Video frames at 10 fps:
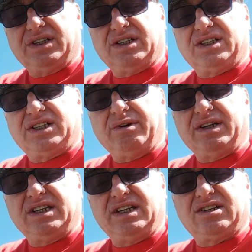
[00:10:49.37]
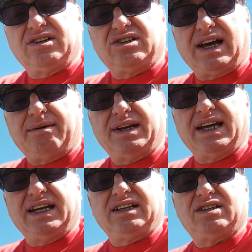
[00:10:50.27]
so it didn't
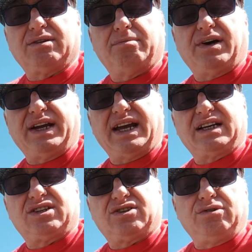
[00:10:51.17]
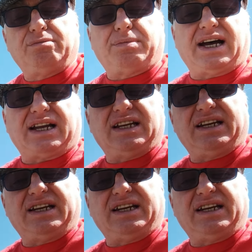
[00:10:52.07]
contaminate my eggs too badly,